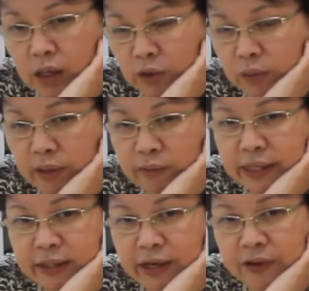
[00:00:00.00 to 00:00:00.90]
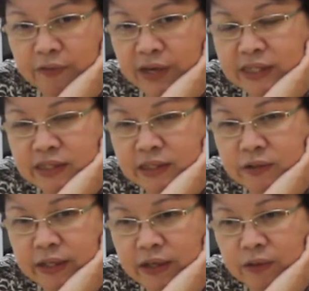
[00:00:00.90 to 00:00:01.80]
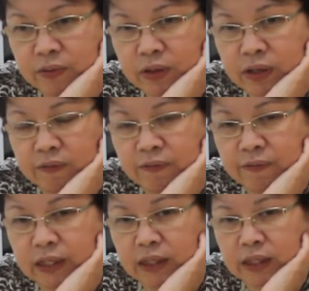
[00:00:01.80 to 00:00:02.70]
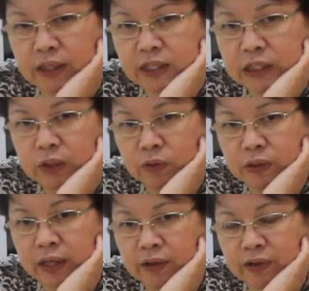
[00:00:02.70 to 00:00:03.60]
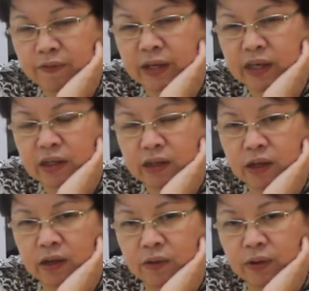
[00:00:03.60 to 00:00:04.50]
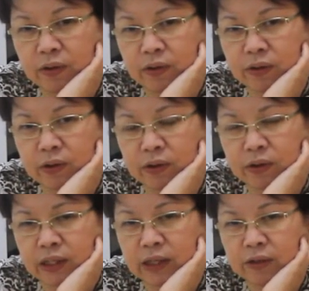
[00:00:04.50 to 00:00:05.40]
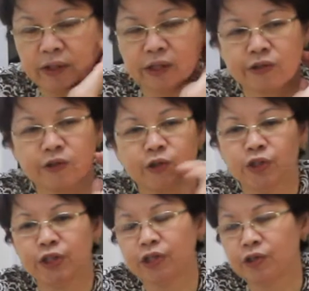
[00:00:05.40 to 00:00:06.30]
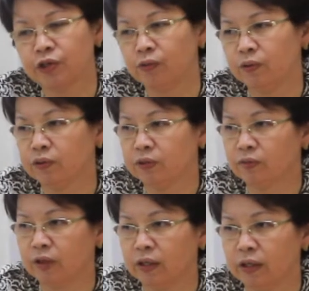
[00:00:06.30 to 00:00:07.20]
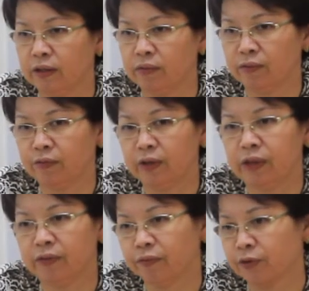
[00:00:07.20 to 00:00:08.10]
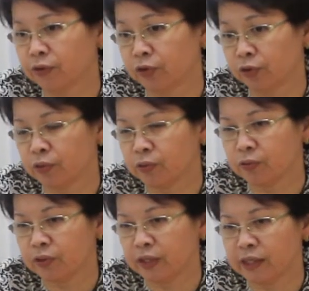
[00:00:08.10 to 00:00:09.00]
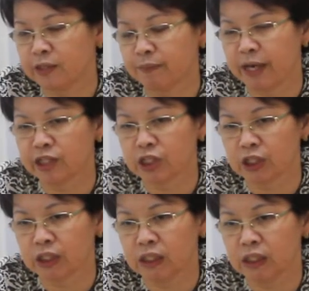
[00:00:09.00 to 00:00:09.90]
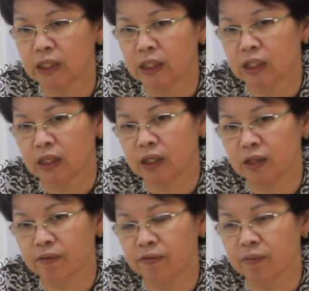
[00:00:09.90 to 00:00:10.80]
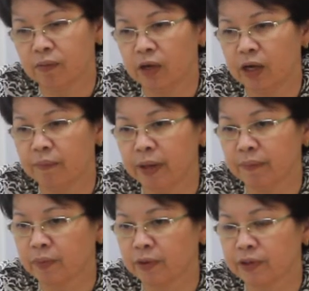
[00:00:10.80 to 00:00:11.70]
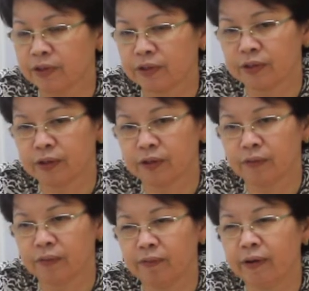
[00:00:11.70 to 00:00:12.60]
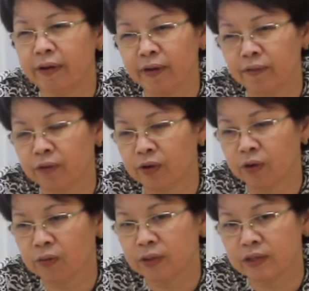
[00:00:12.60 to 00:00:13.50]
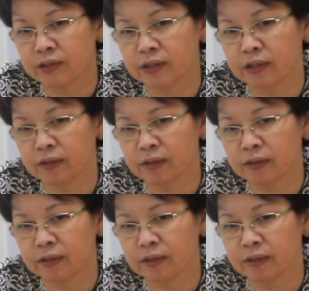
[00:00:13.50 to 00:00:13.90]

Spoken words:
Well, right now, if you ask us right now, we're not feeling any slowdown. If anything, we here in the association, we're feeling further growth and expansion from all our members. We're always